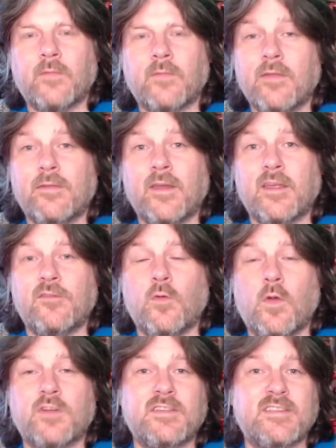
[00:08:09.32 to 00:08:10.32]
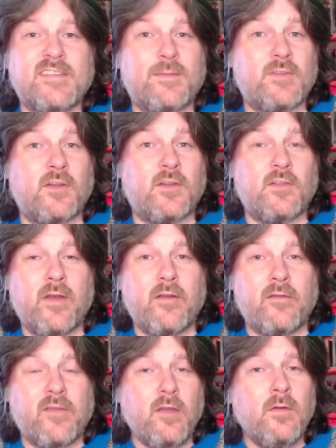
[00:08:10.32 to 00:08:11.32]
Thank you for watching this episode of the
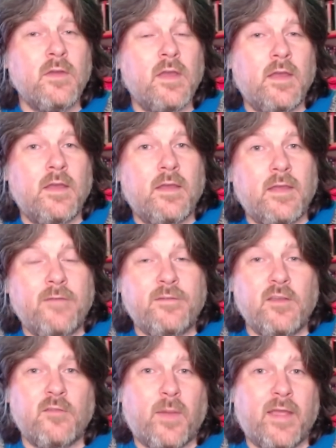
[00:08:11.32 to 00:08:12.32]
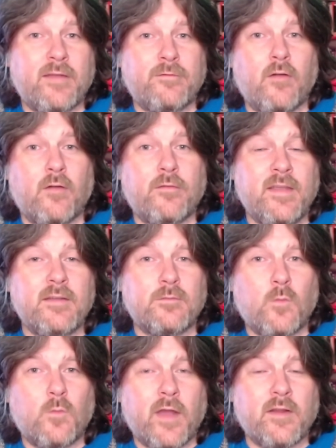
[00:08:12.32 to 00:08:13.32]
re-review. If you've played Volfied,
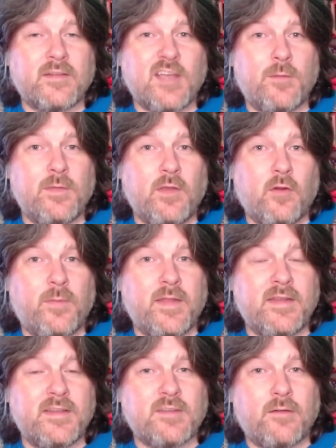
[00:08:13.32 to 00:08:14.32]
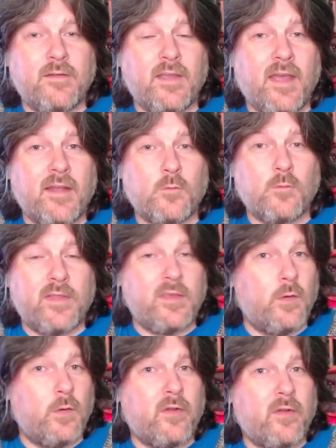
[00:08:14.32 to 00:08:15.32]
why not tell me your opinions of it and whether you
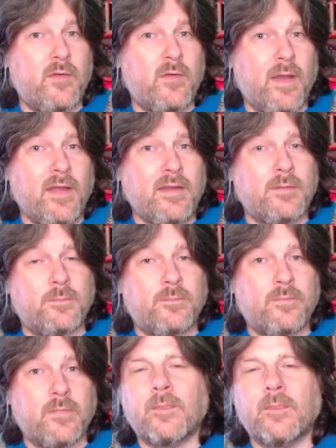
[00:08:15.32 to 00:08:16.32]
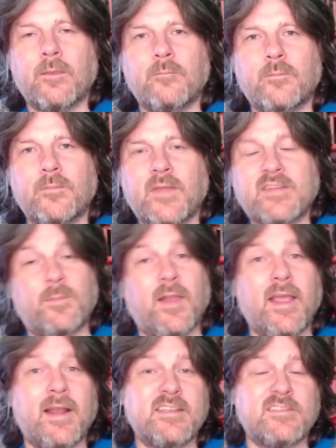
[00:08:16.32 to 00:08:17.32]
agree with mine? There's a
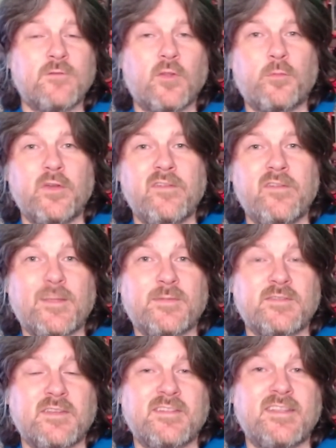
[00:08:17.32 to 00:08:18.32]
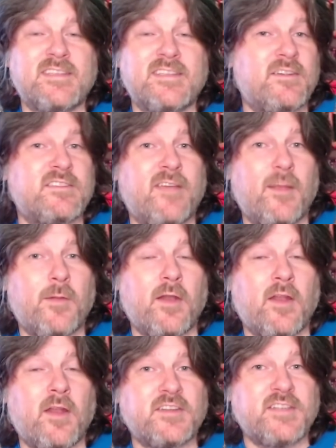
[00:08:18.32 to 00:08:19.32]
playlist of all the previous episodes in this series available on
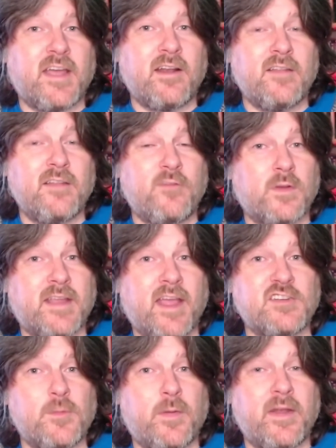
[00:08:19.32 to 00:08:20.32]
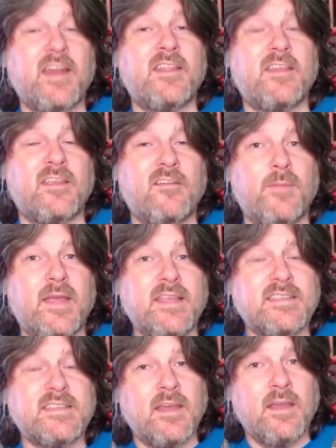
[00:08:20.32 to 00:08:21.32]
our channel if you want to catch up on any that you've missed,
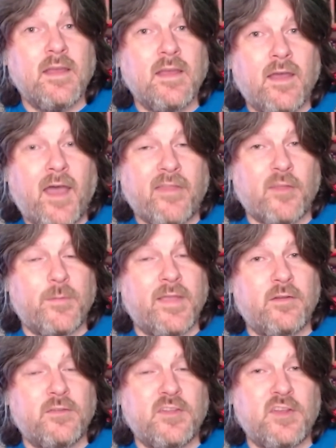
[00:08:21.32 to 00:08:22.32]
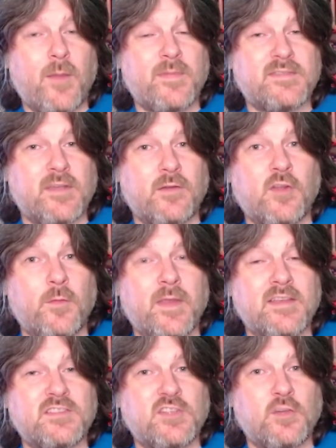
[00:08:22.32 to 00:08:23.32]
and there'll be another new episode coming in
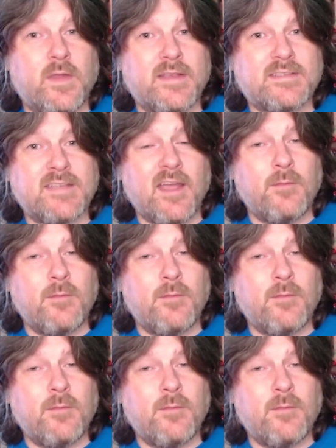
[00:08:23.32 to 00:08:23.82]
2 weeks' time.